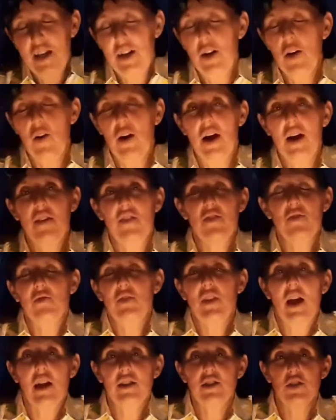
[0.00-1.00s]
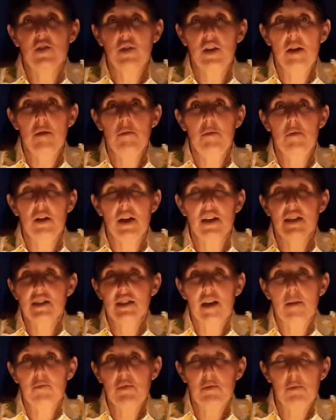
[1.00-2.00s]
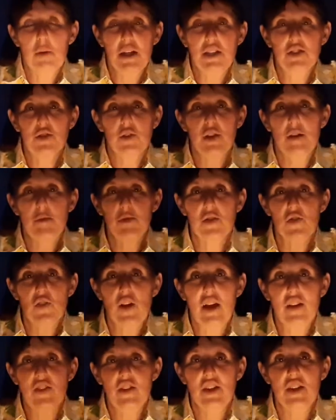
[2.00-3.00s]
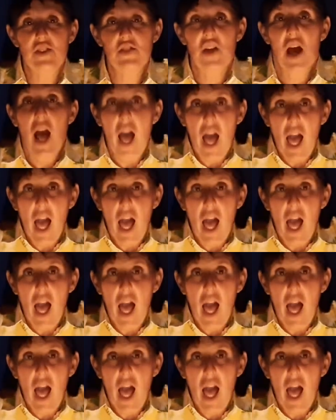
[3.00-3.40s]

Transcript: you know, I I screamed except my screams are like this.